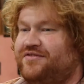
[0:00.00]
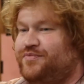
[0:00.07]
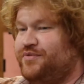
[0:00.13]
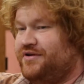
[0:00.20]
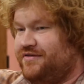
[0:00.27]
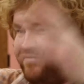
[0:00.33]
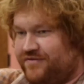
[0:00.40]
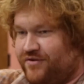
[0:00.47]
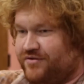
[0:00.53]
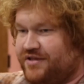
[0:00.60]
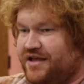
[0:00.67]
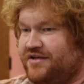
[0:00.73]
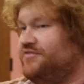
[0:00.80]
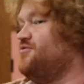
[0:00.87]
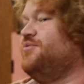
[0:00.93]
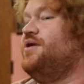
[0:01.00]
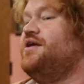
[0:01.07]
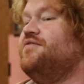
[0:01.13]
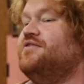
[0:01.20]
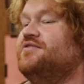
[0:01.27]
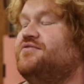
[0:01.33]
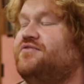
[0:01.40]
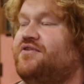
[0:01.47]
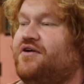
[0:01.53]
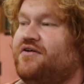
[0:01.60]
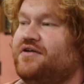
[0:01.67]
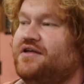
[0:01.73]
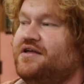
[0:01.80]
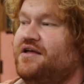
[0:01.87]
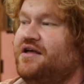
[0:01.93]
to put in phone lines or whatever. So